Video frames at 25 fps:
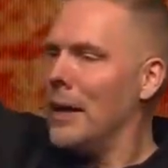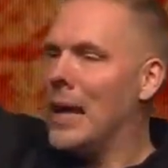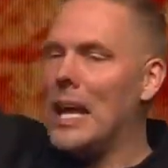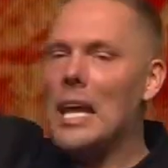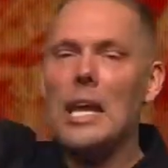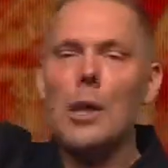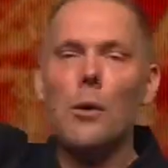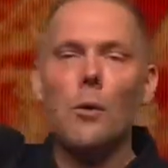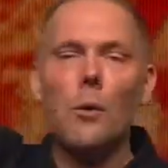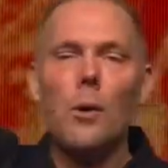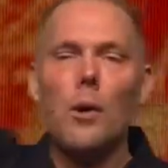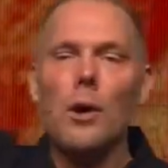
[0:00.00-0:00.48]

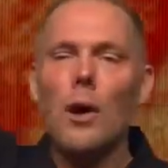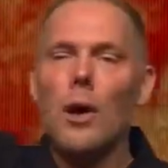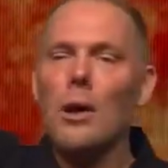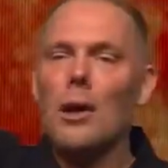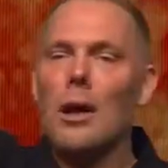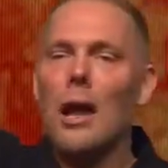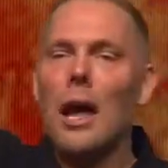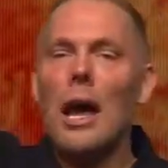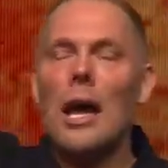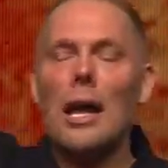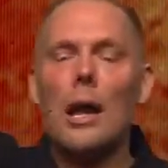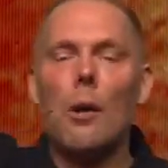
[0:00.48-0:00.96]
Anyone
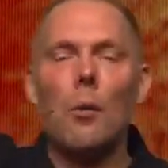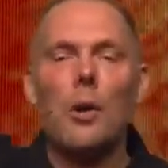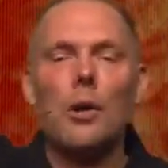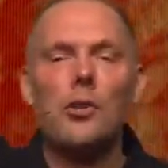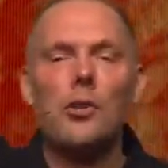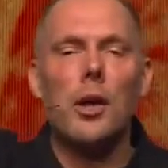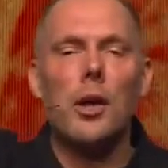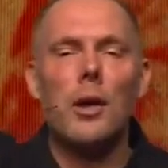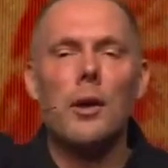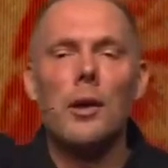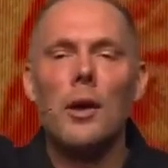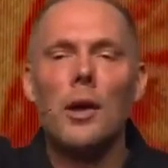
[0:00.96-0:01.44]
online, I
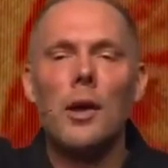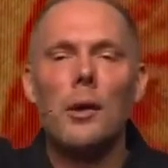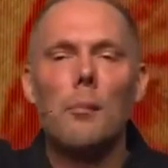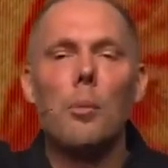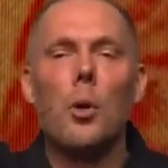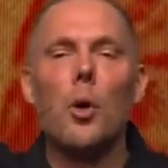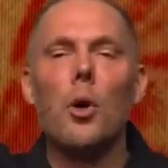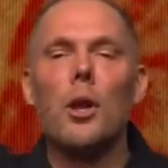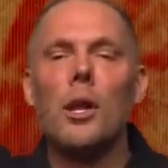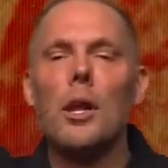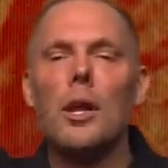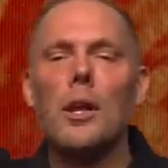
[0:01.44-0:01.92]
you to
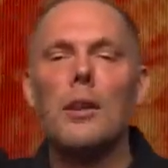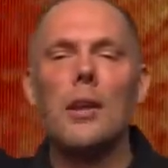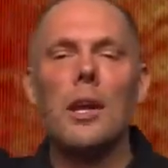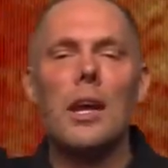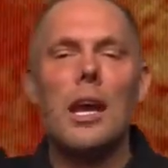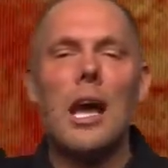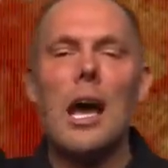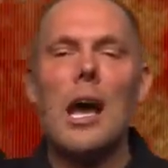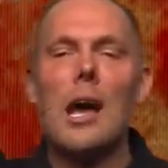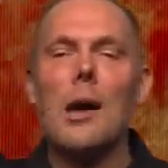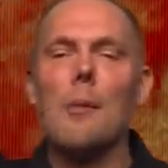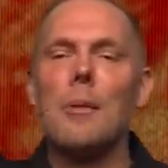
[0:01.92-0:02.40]
put it in the
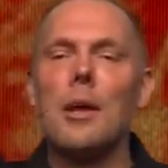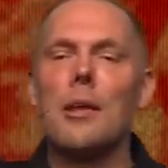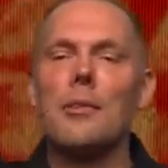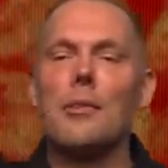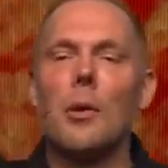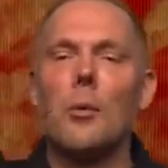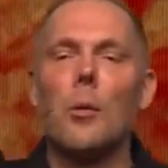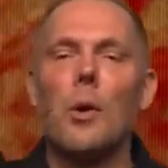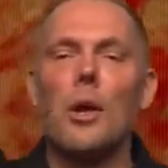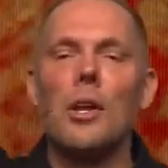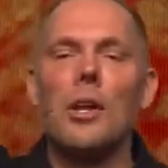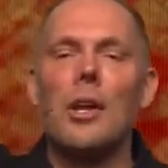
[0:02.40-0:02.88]

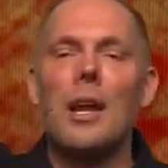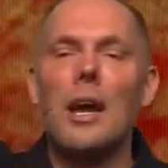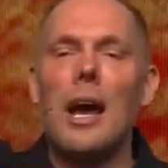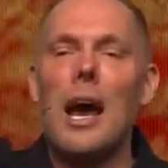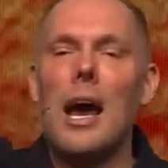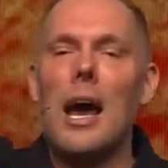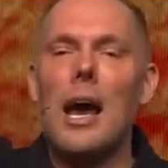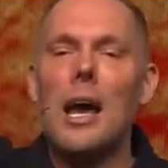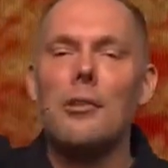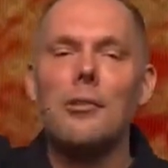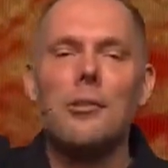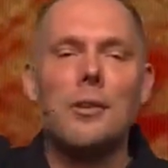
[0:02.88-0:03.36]
comments. I want you to
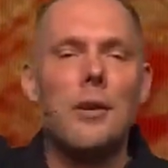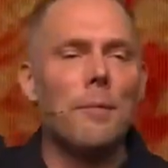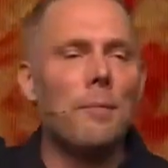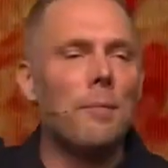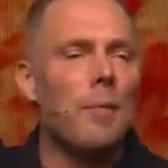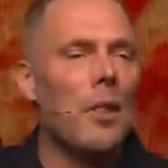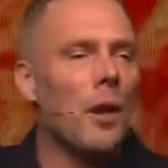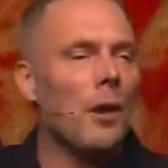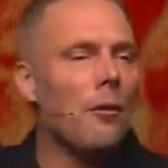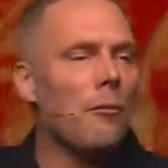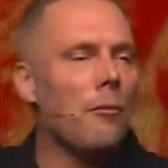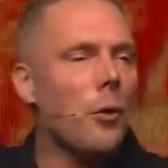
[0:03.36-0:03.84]
ask
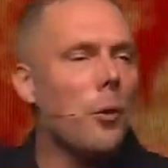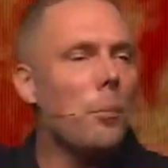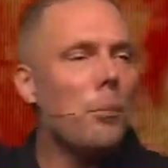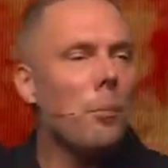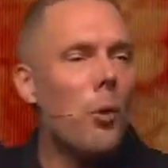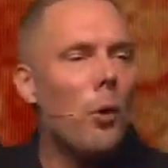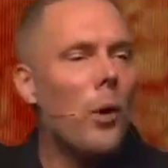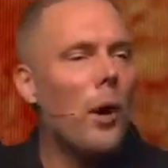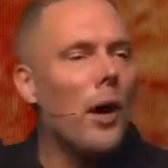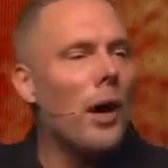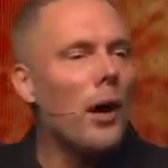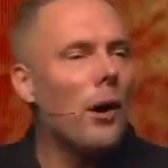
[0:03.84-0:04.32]
for
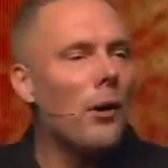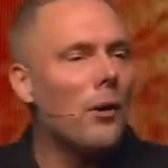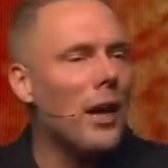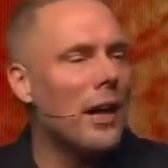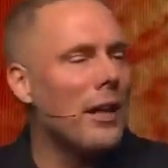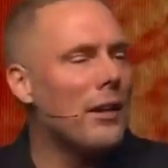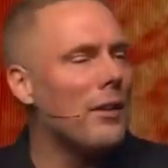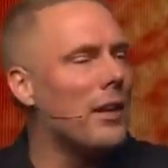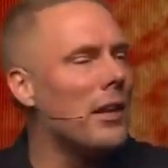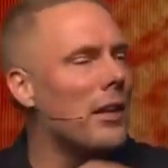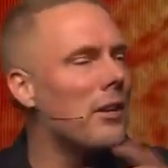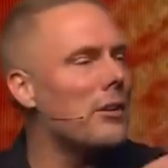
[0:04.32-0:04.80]
prayer.
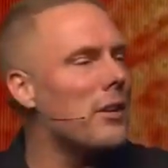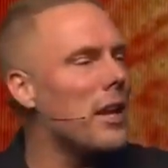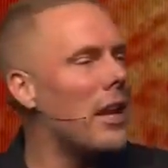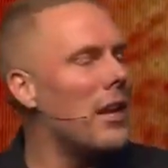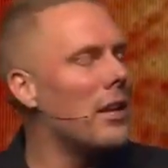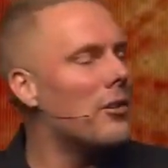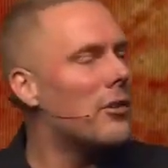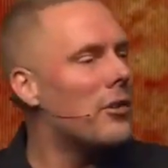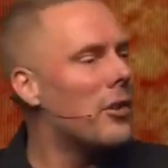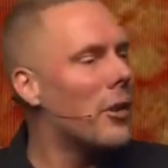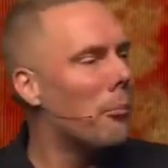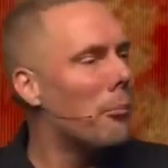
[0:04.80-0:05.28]
Like, this
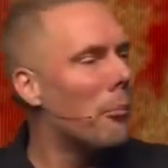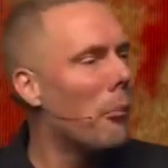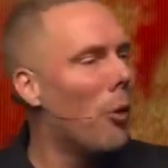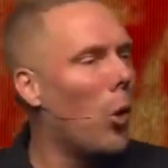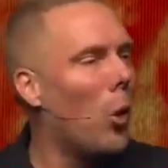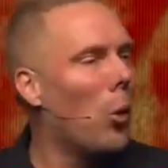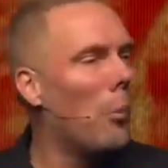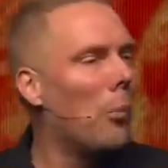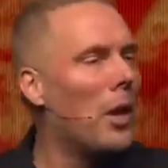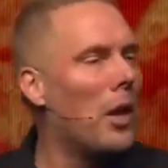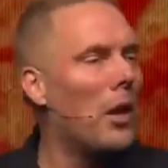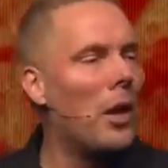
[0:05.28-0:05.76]
is the
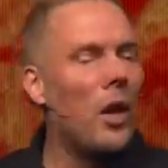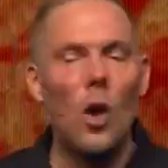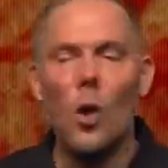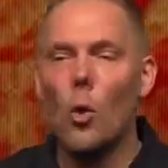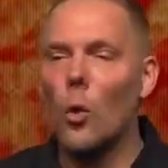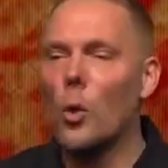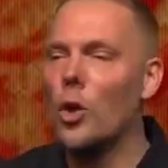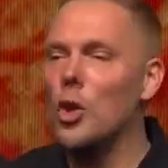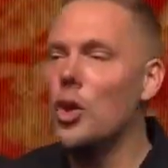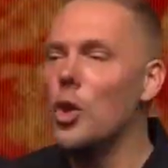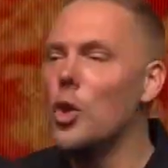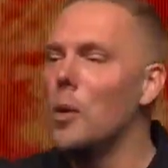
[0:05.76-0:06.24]
moment
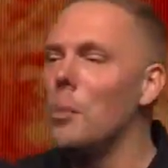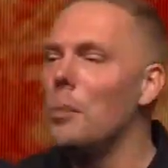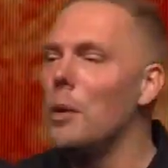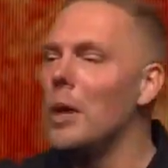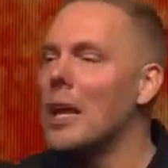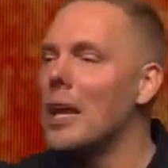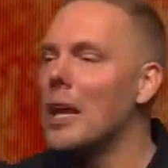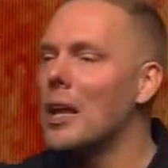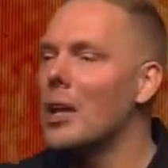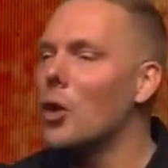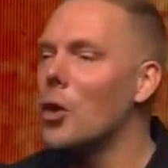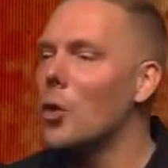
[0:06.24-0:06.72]
where you
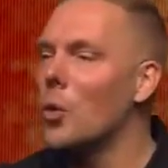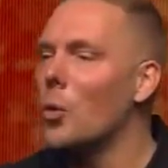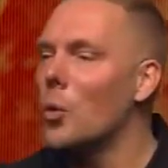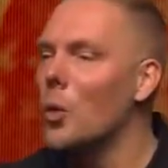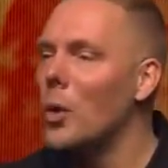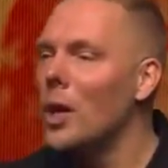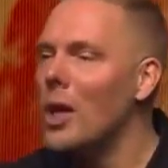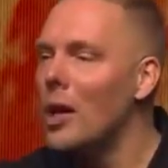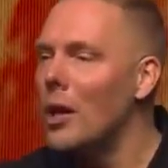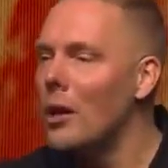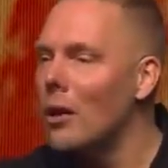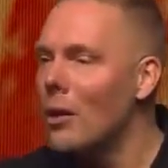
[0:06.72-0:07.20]
begin to
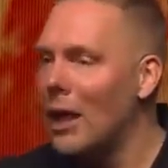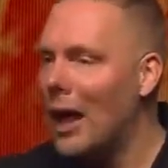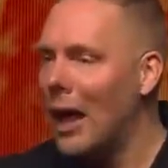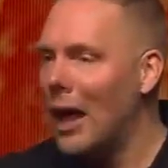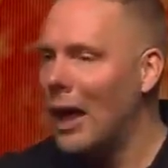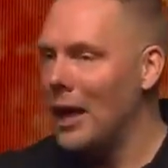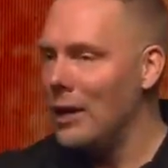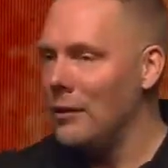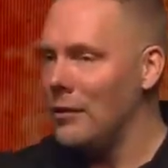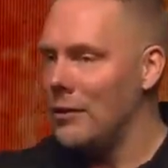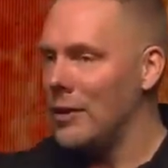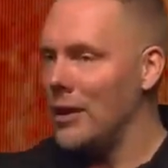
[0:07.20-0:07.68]

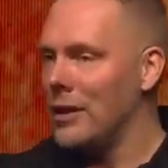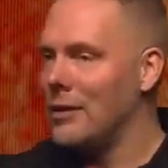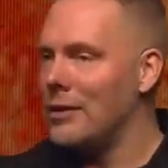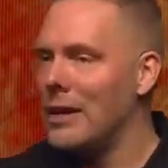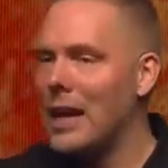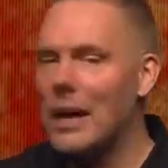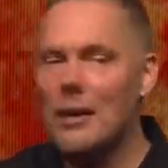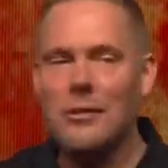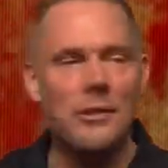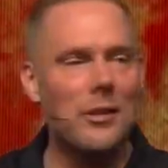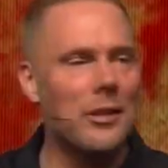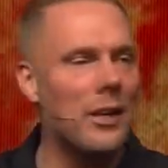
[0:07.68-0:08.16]
realize the
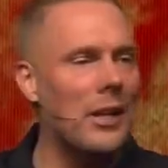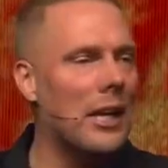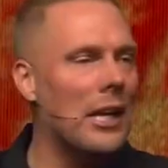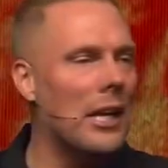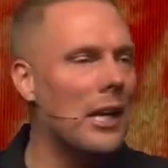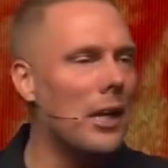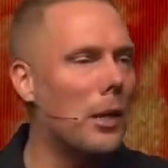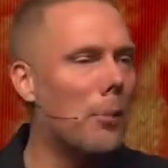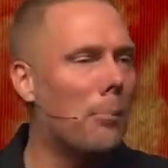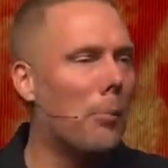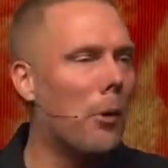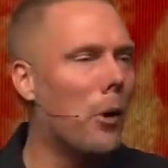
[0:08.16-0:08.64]

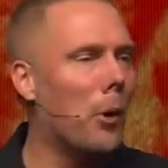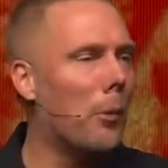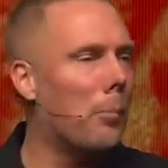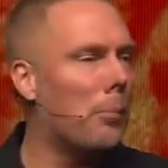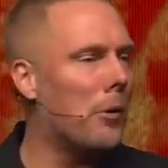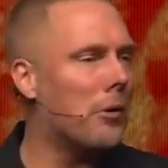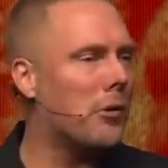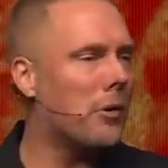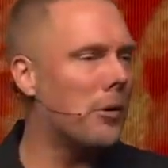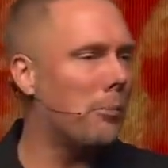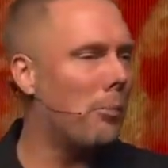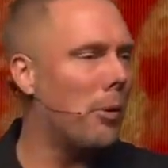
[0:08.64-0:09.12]
destiny and the
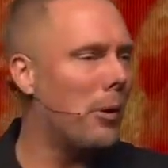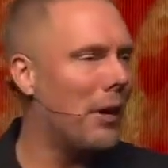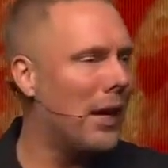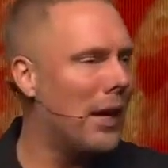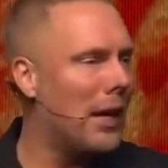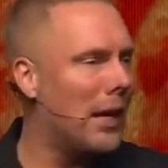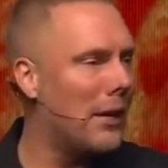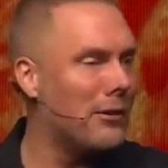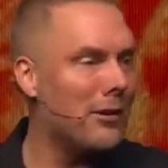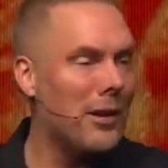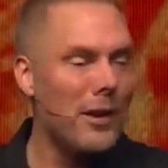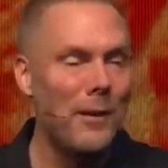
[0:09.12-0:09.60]
purpose and
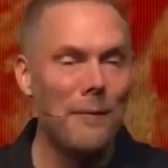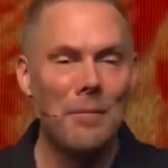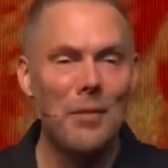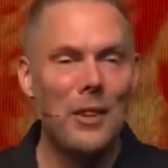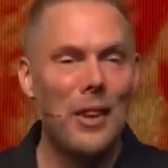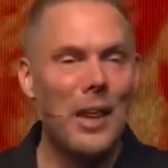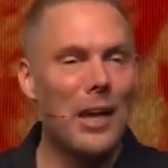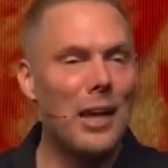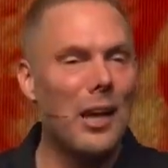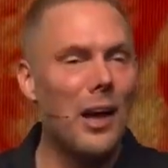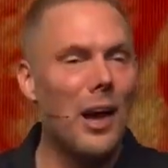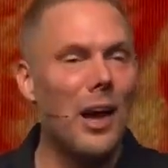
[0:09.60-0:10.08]
plans
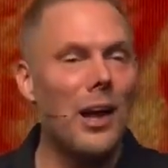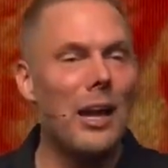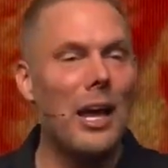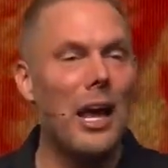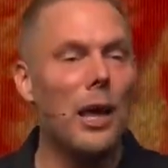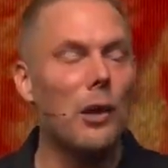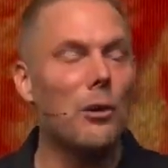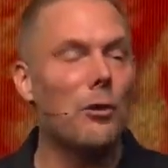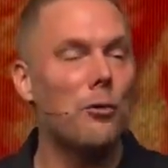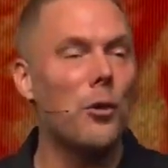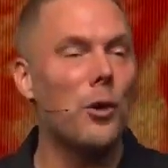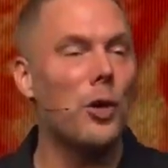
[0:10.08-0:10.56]
that God
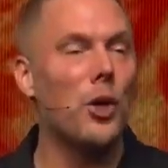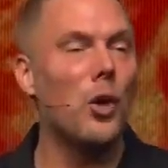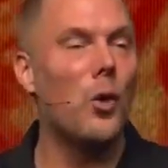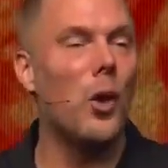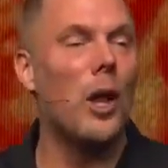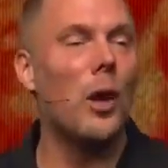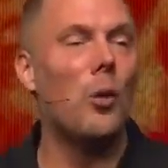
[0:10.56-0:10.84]
has for you.